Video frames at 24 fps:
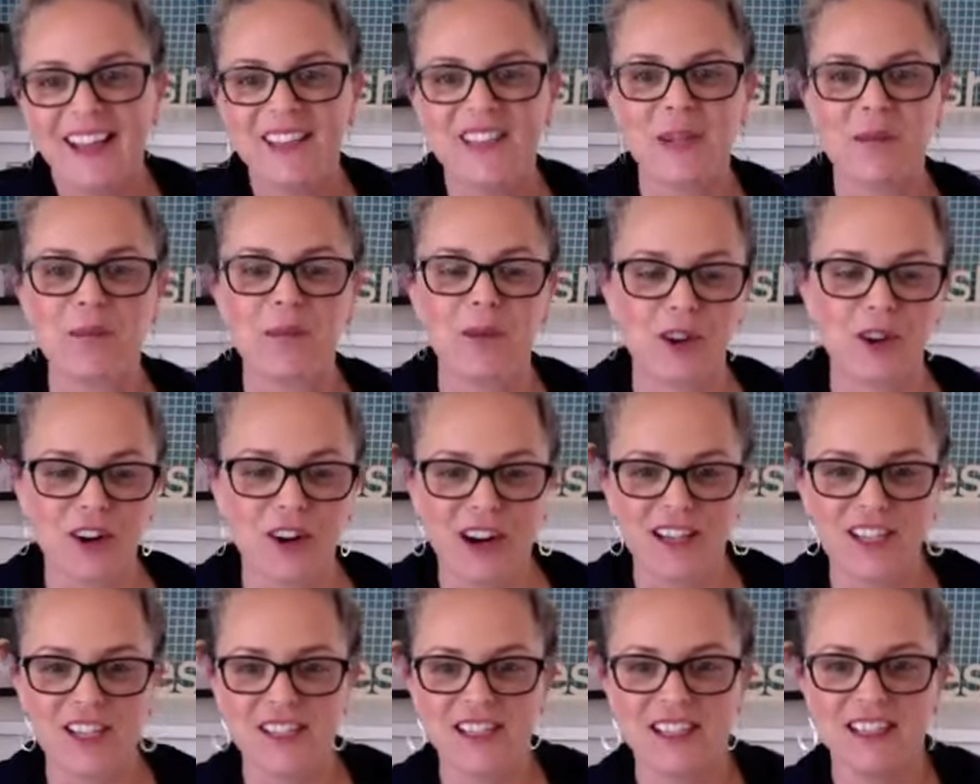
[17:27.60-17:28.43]
it's the
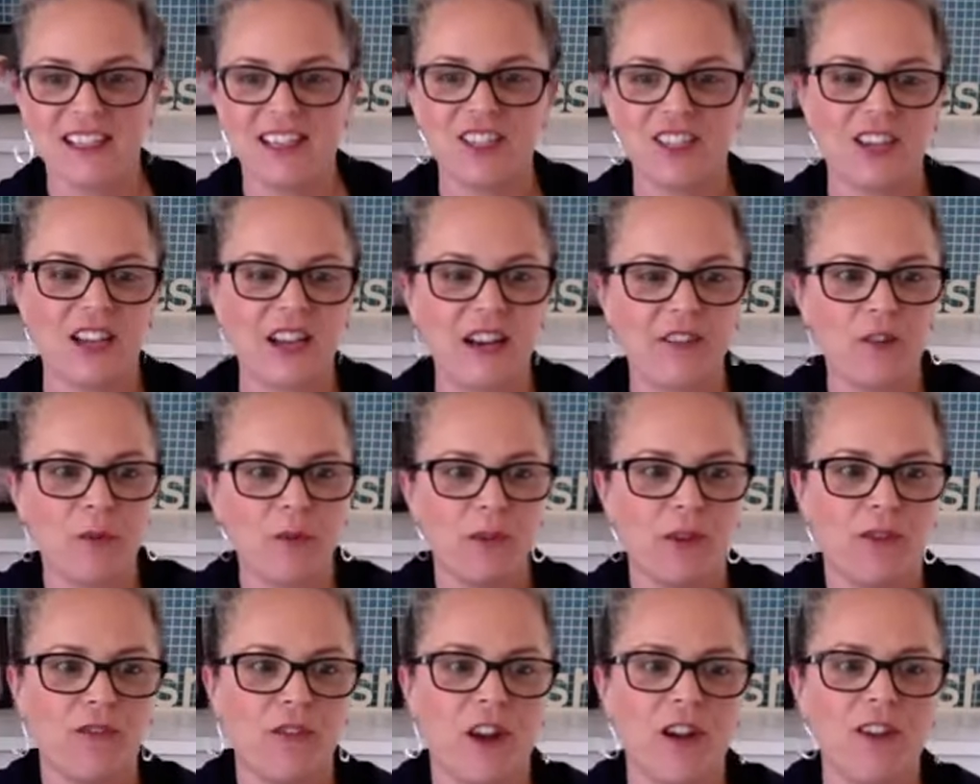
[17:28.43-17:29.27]
procrastination. Every,
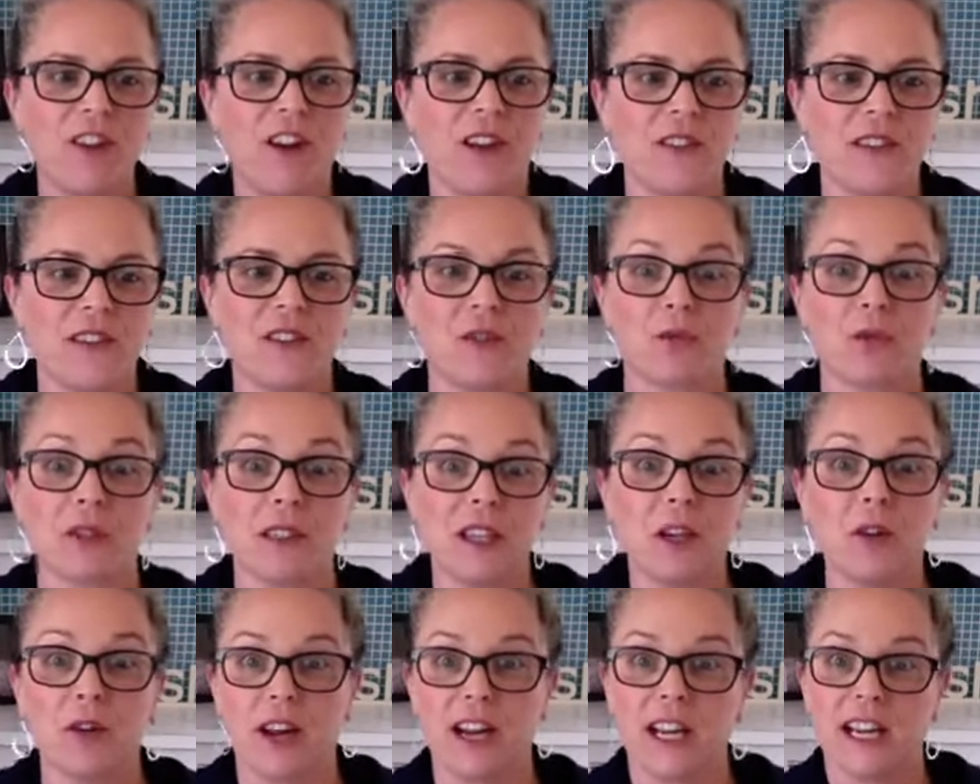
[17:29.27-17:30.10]
we've all got these
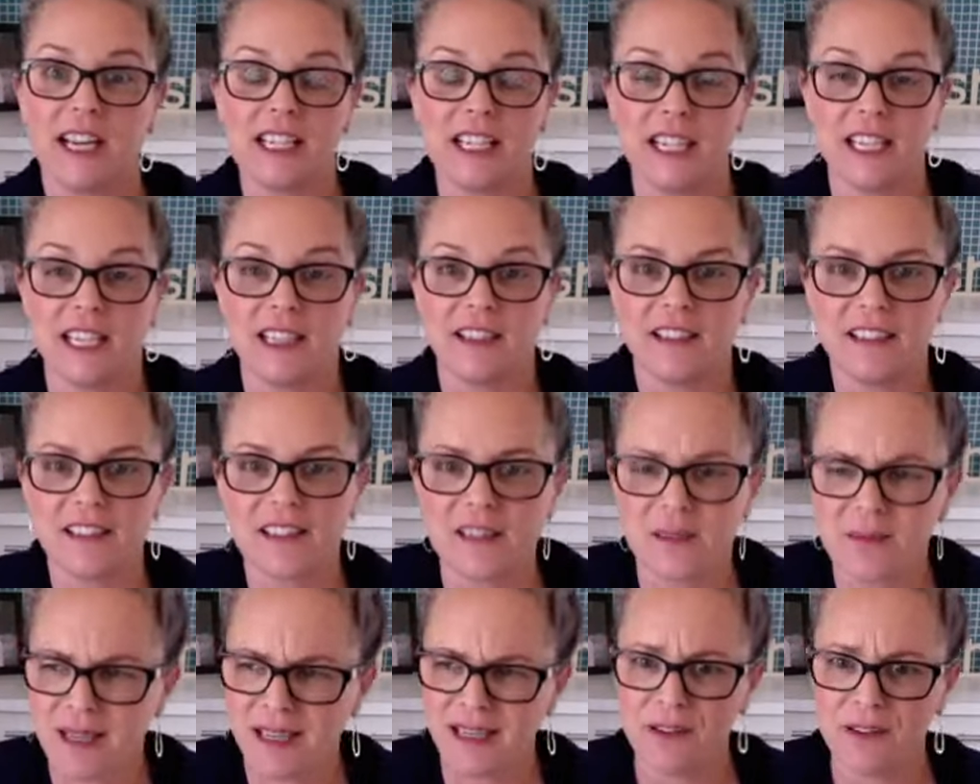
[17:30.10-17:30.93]
really great
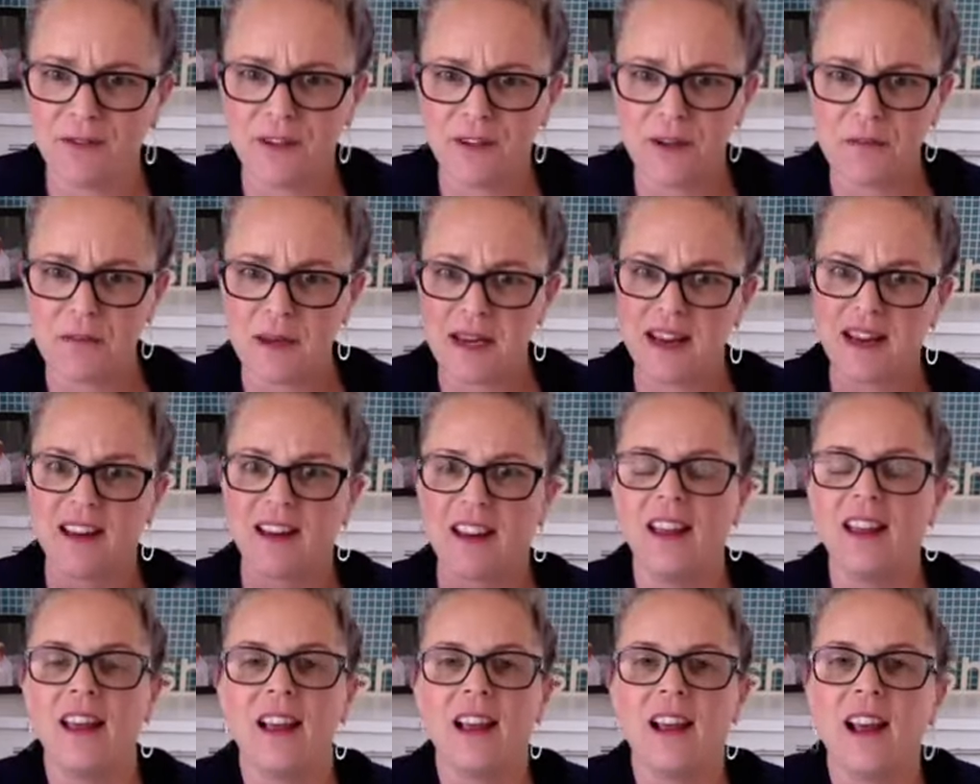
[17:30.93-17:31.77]
ideas. I mean, even
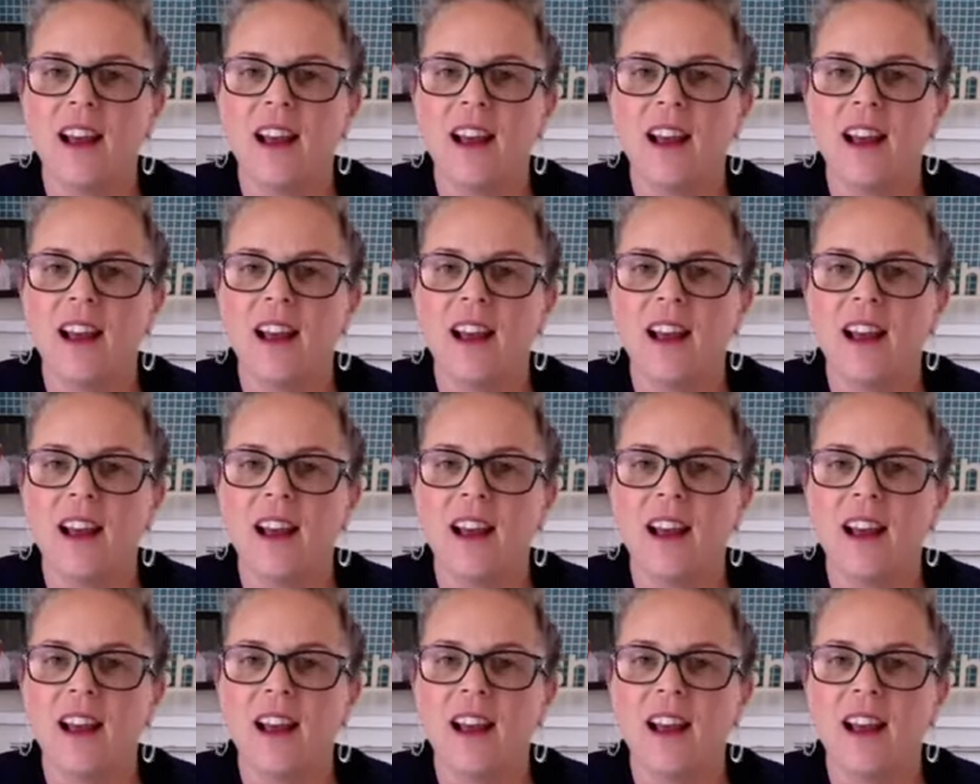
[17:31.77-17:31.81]
me.